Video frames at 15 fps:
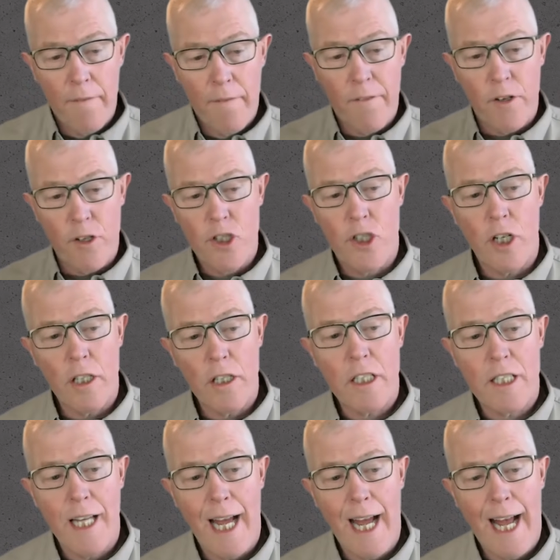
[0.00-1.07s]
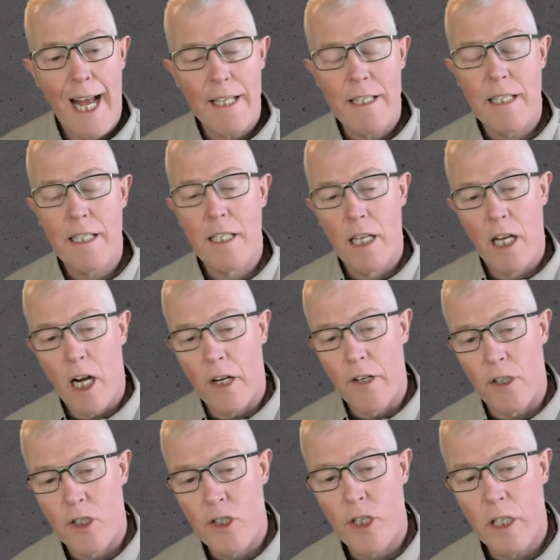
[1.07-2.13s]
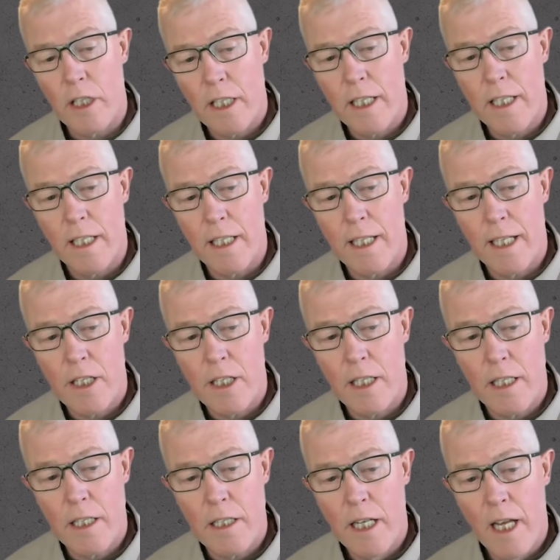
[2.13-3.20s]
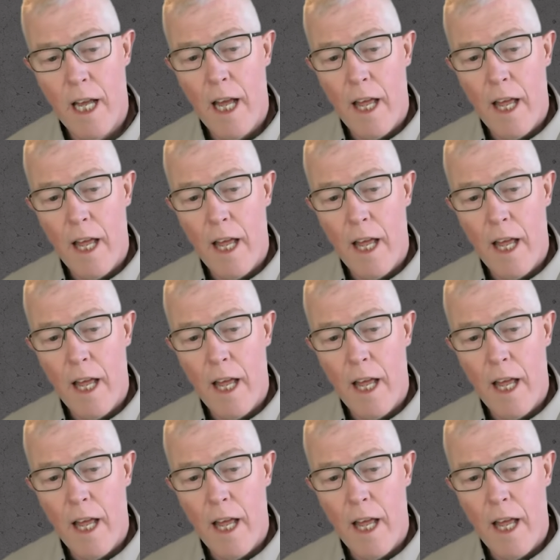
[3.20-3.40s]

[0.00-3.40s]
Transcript: For certain tasks, under certain conditions,